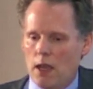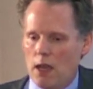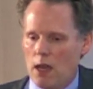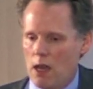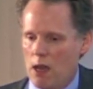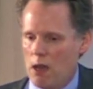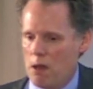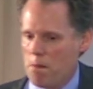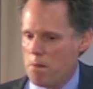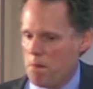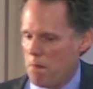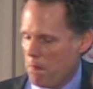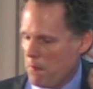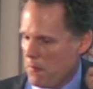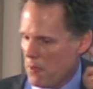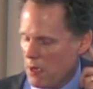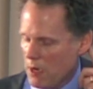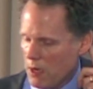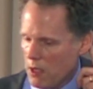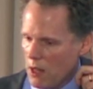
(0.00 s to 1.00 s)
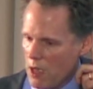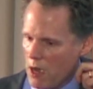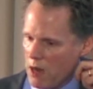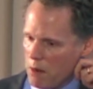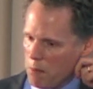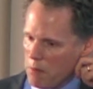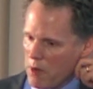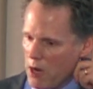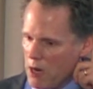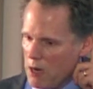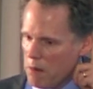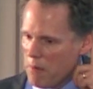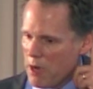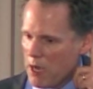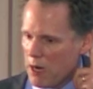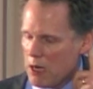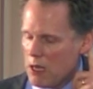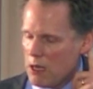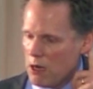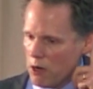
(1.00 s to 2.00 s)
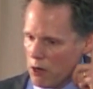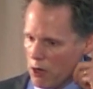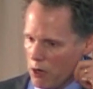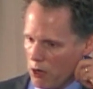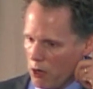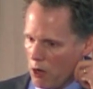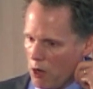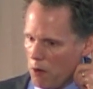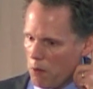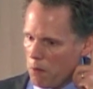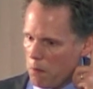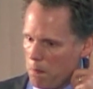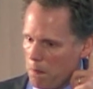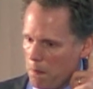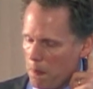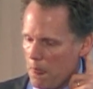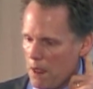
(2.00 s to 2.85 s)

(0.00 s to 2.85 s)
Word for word: A client of mine about a year ago,